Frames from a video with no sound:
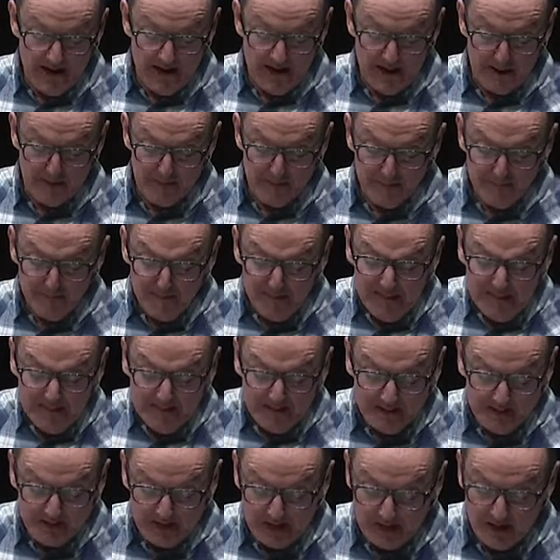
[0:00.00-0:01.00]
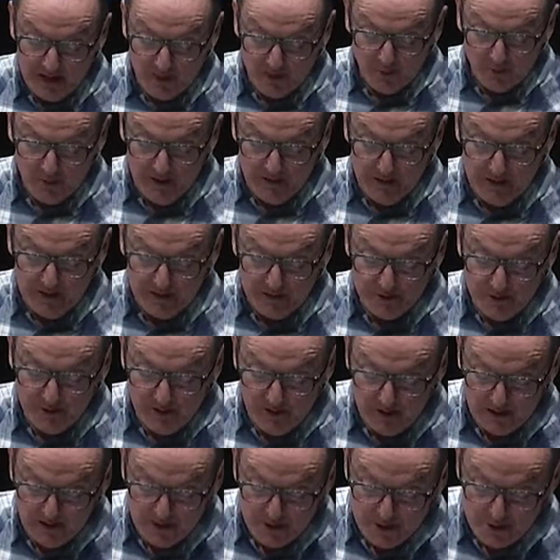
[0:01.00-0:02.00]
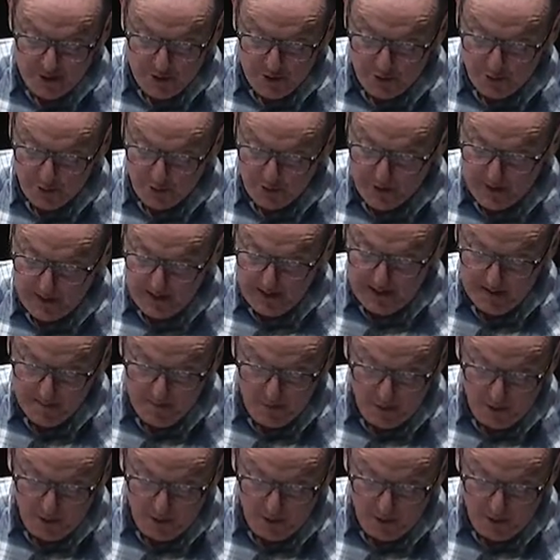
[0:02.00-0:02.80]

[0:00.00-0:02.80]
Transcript: And 2 Corinthians 2:13,